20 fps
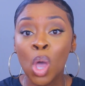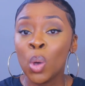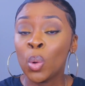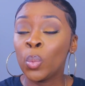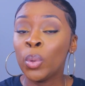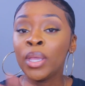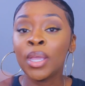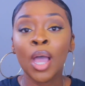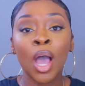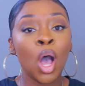
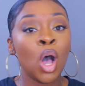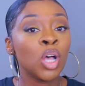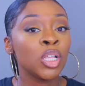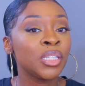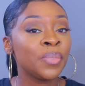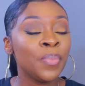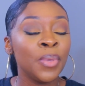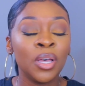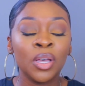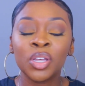We can
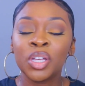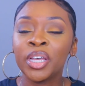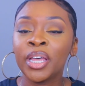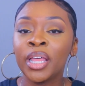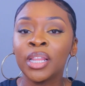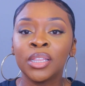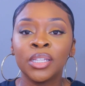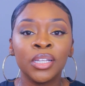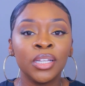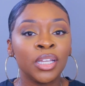all smell
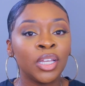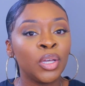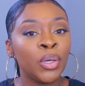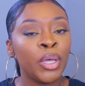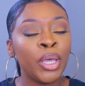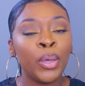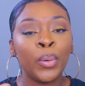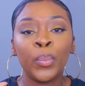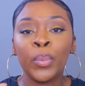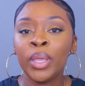good and look good.